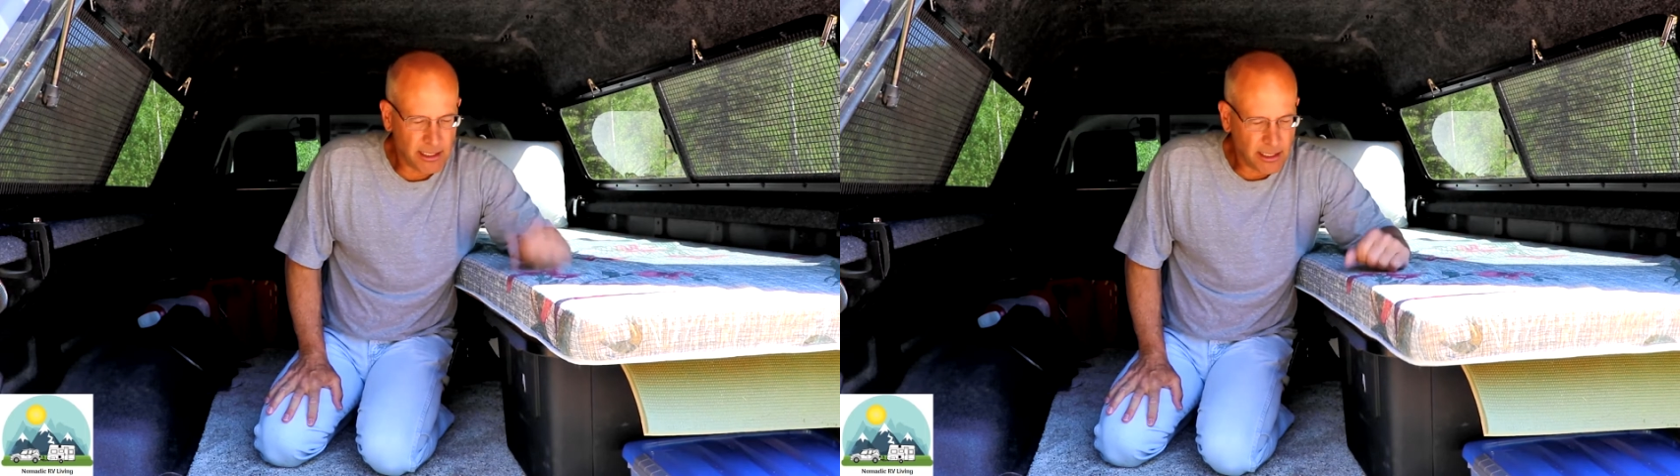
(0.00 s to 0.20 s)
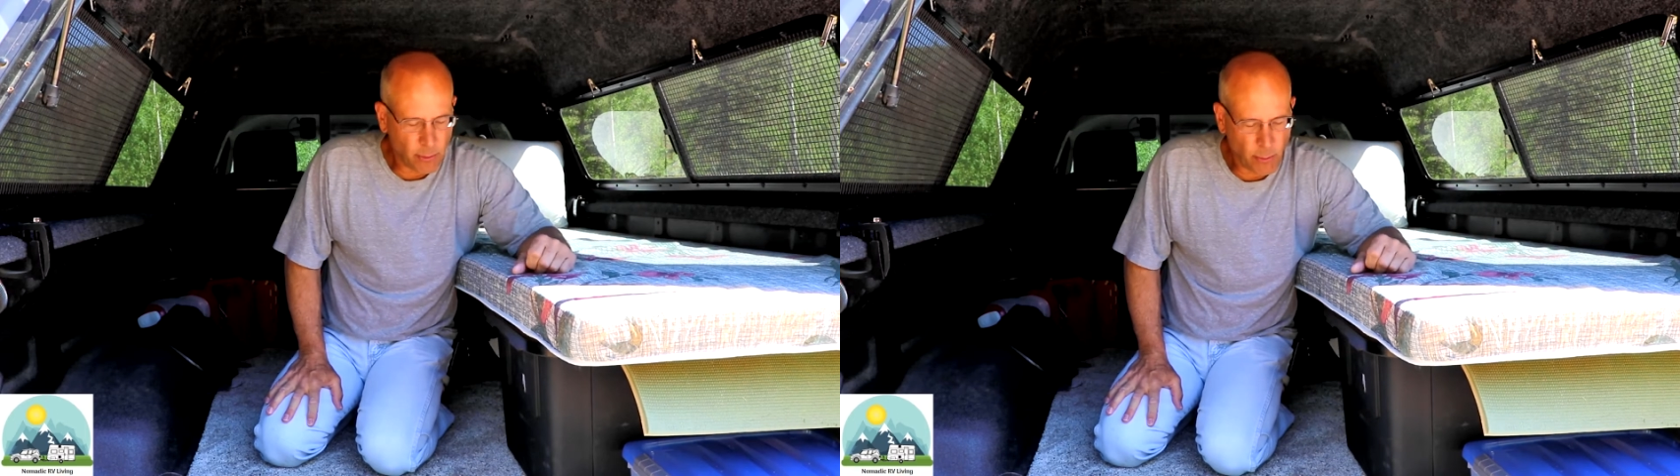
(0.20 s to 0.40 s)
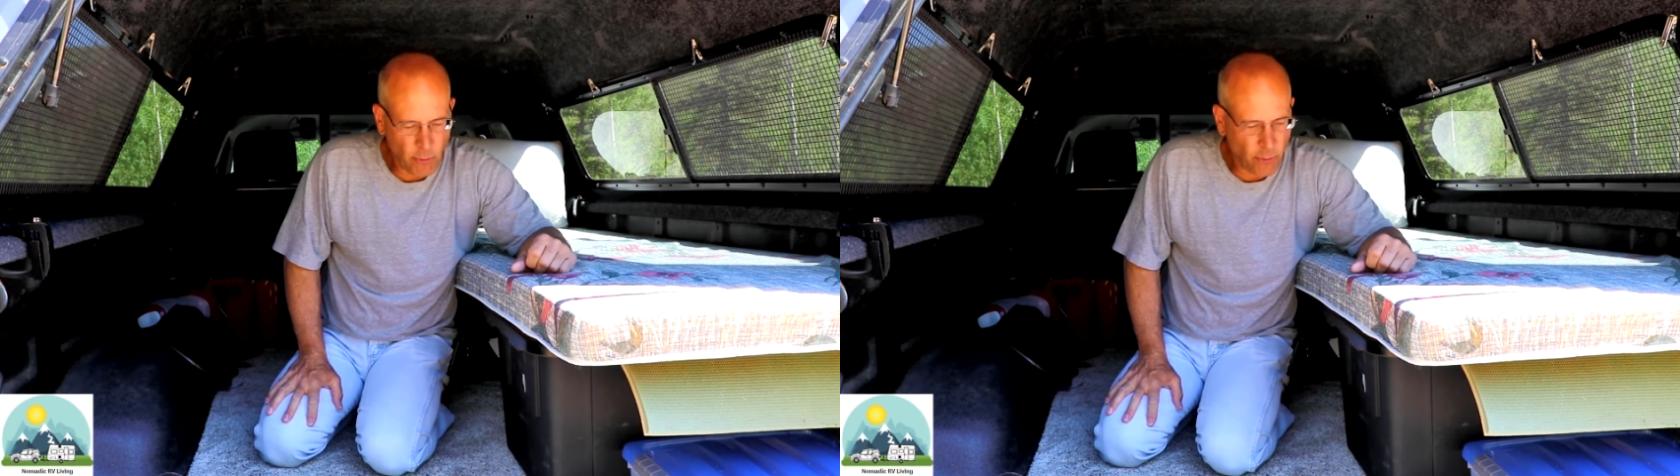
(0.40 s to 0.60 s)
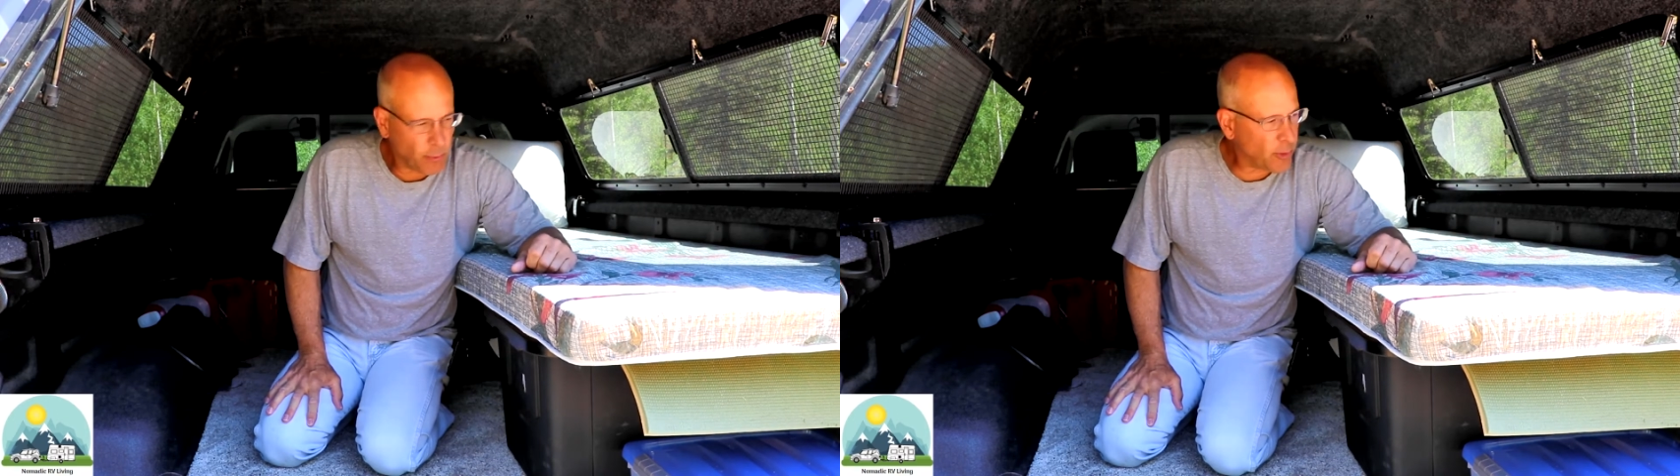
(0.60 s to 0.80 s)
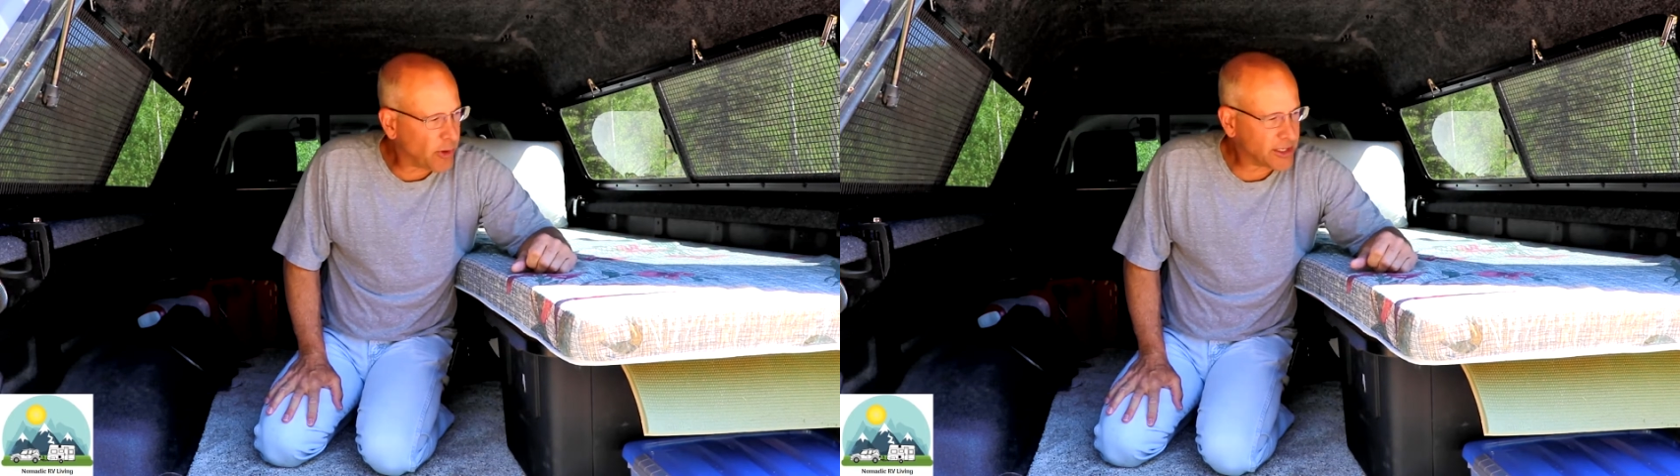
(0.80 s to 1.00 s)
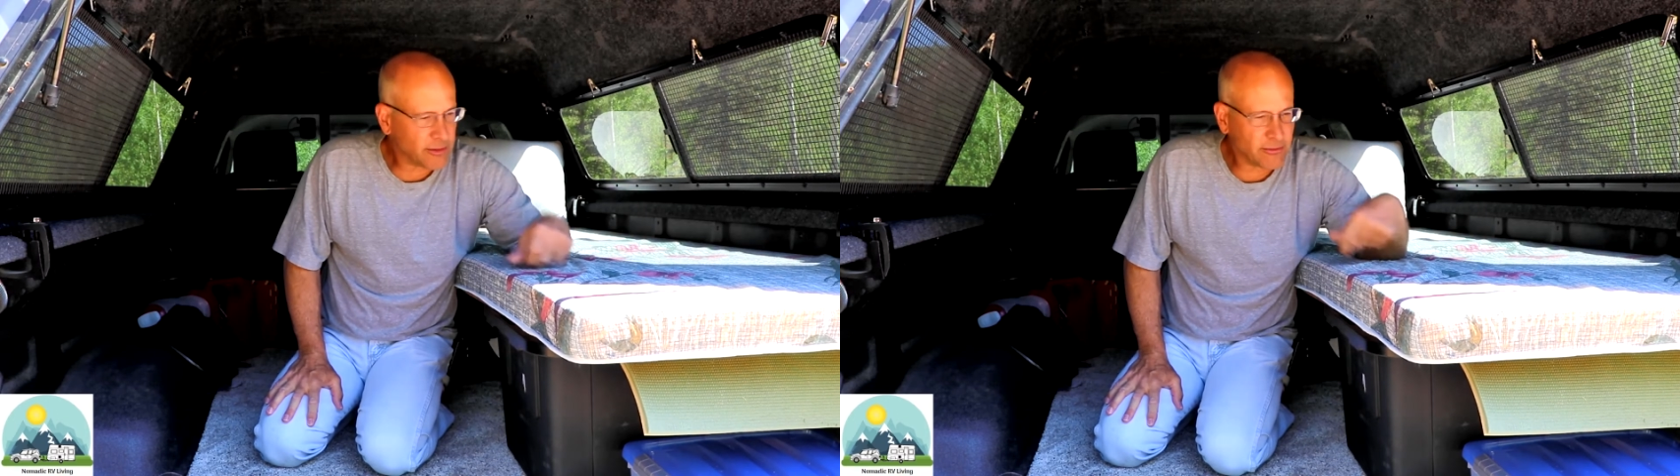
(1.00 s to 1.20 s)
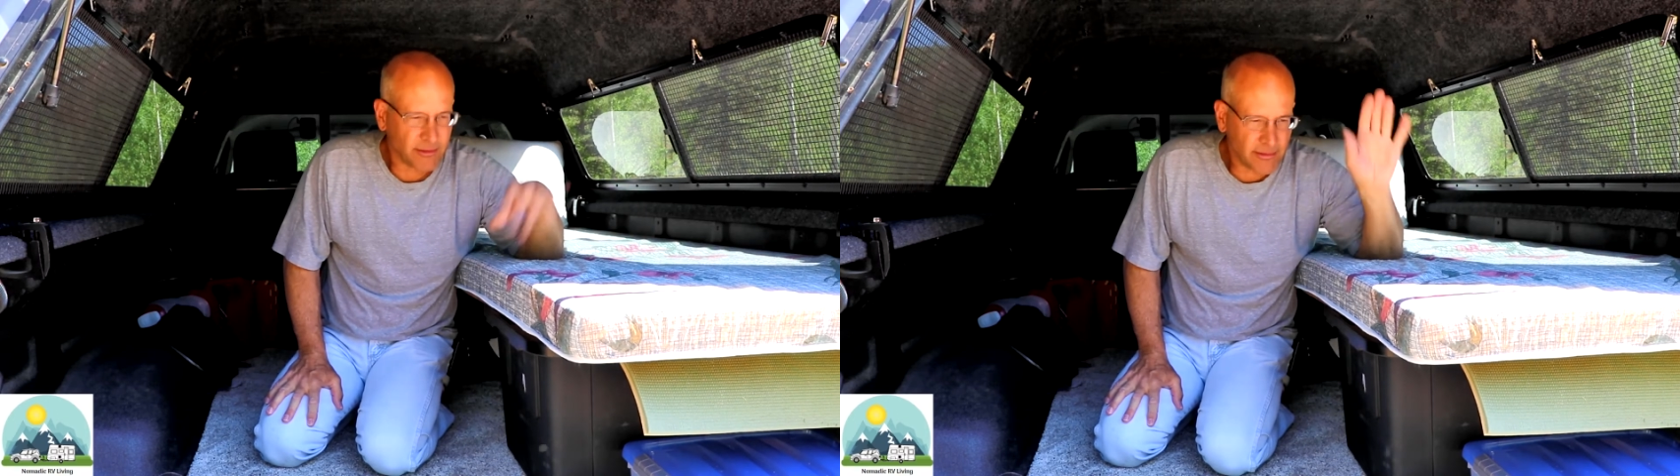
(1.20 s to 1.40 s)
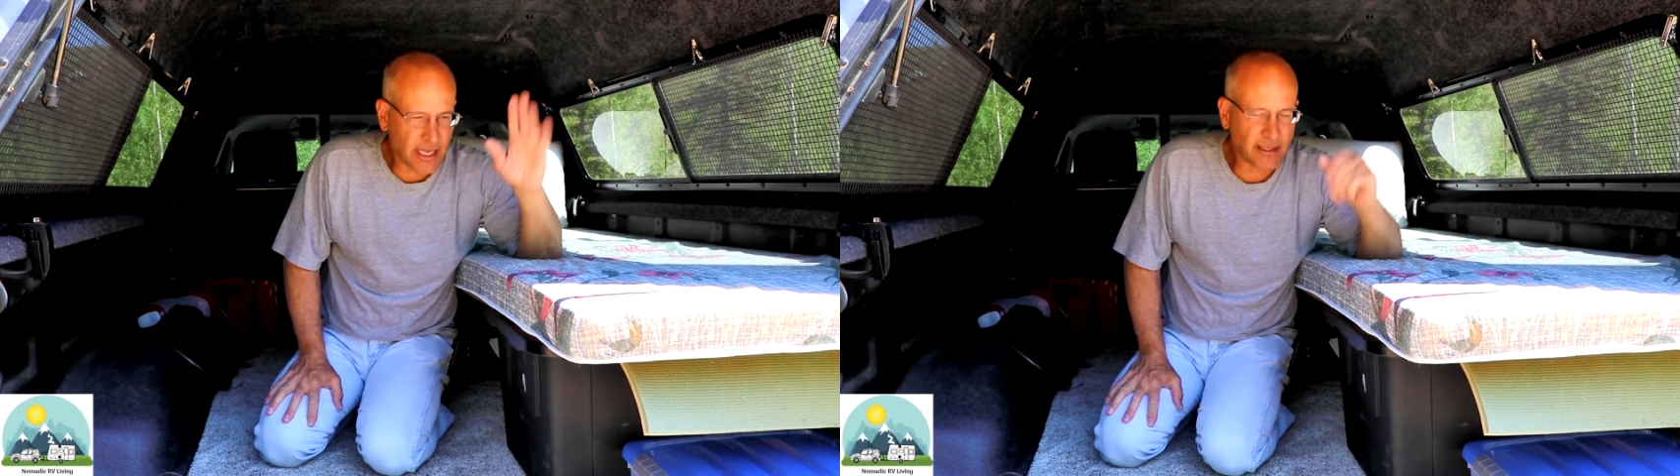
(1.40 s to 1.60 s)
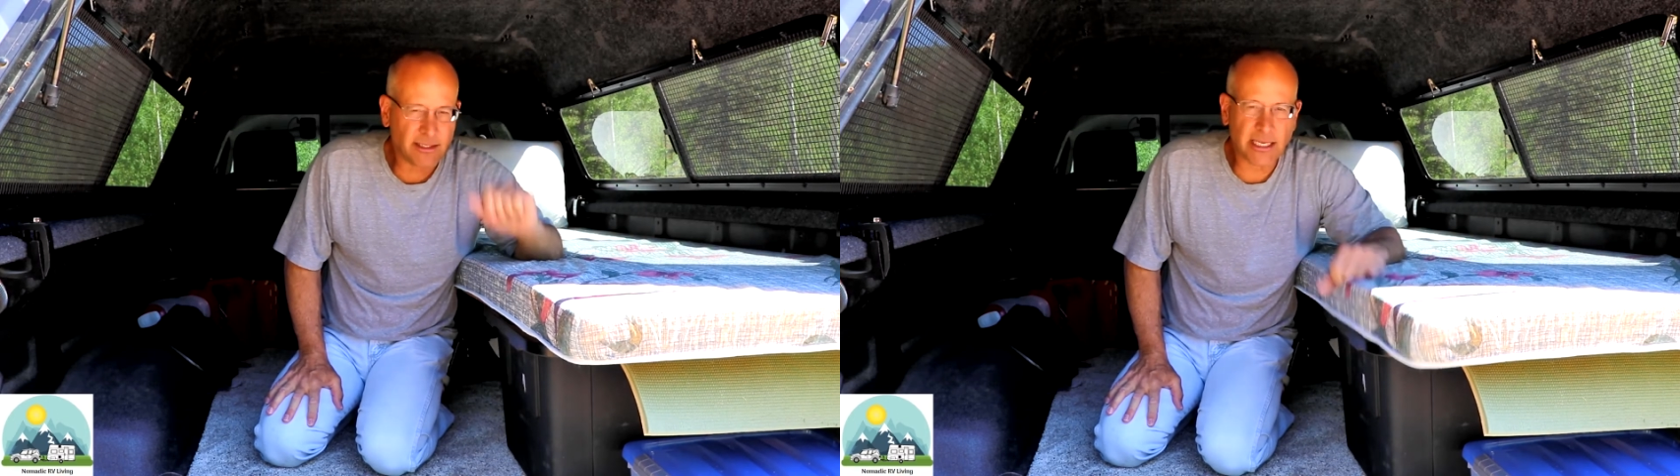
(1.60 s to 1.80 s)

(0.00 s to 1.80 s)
removable. I can take this